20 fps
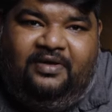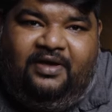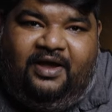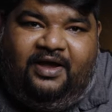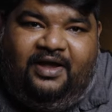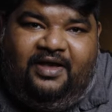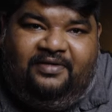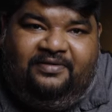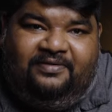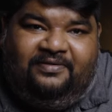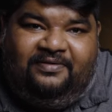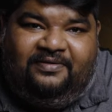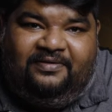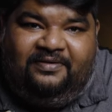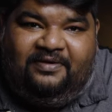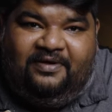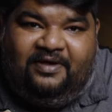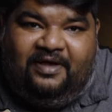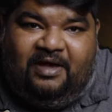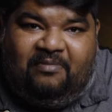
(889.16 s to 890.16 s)
Hi guys,
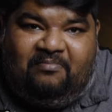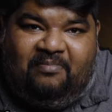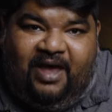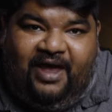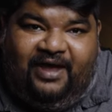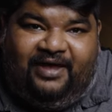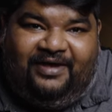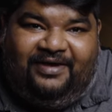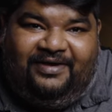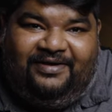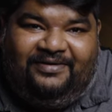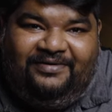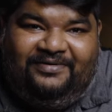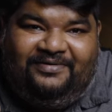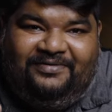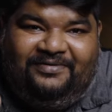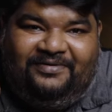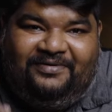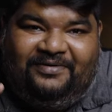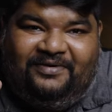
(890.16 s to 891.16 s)
I'm back.
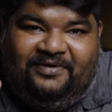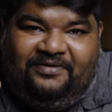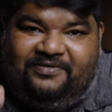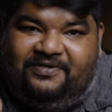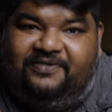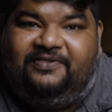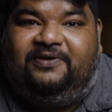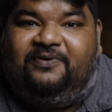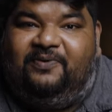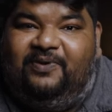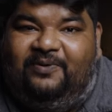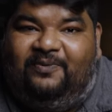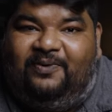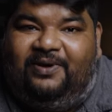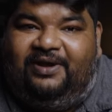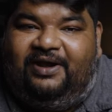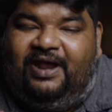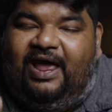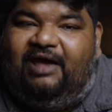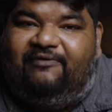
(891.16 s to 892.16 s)
Just a quick
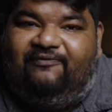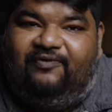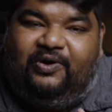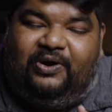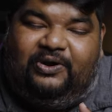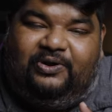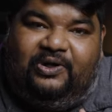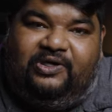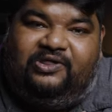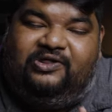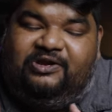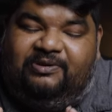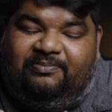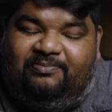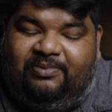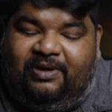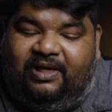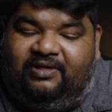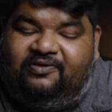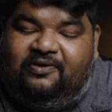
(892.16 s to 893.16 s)
one. I forgot to actually
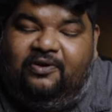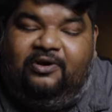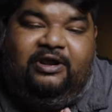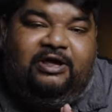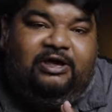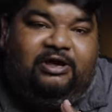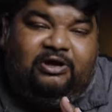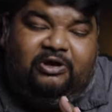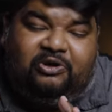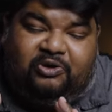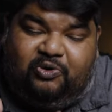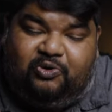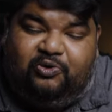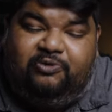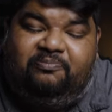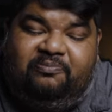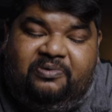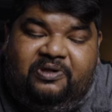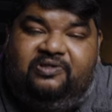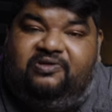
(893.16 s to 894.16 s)
pass y'all a
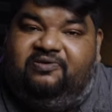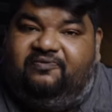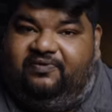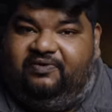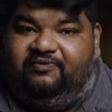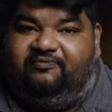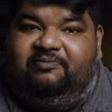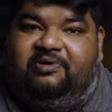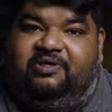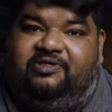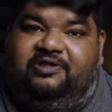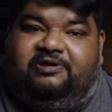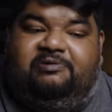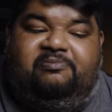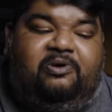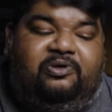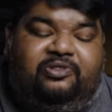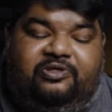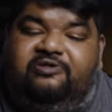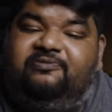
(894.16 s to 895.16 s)
good piece of information
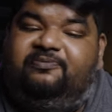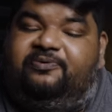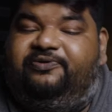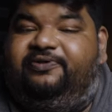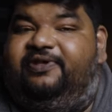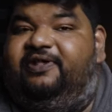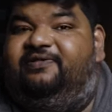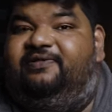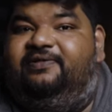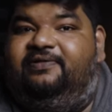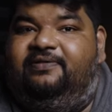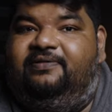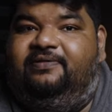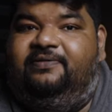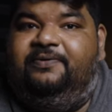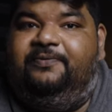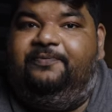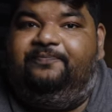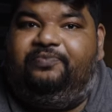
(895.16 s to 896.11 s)
about these processors.